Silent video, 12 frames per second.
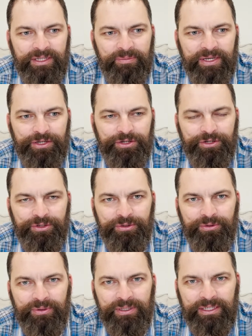make you
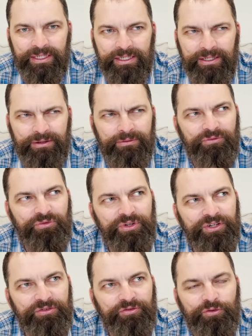do a 3
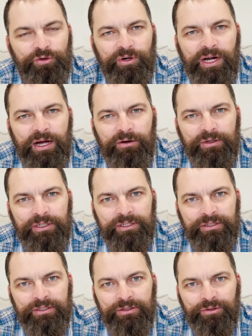or 4
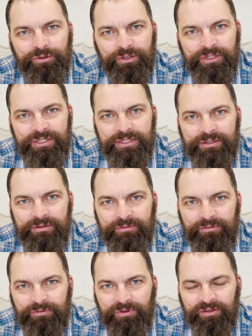hour course.
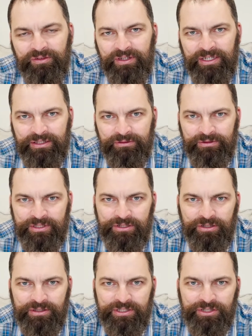It's
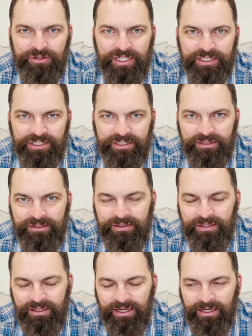all instruction,
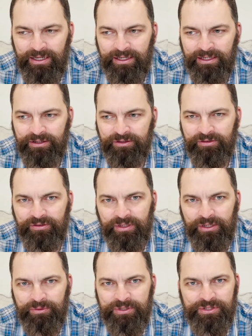and
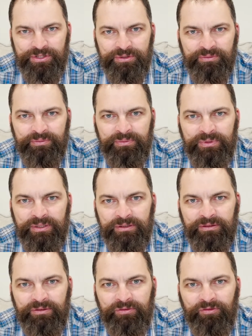it was Zoom
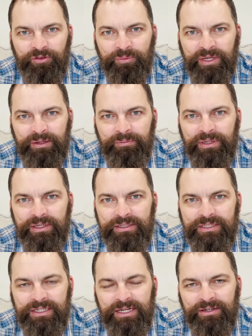for me,
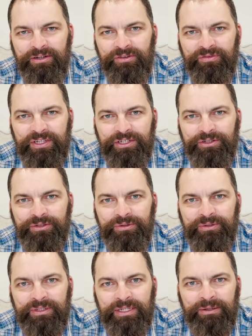but I don't know if they do
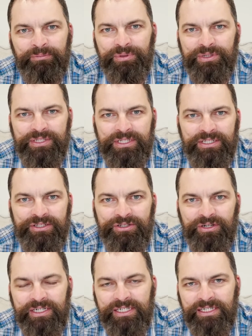in-person
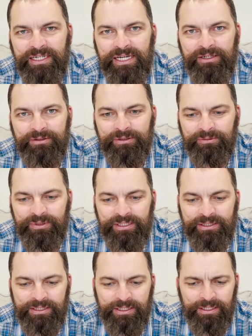instructing now or what,
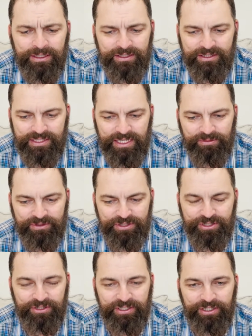because that was
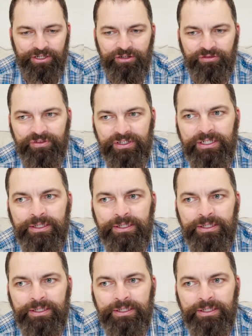during COVID.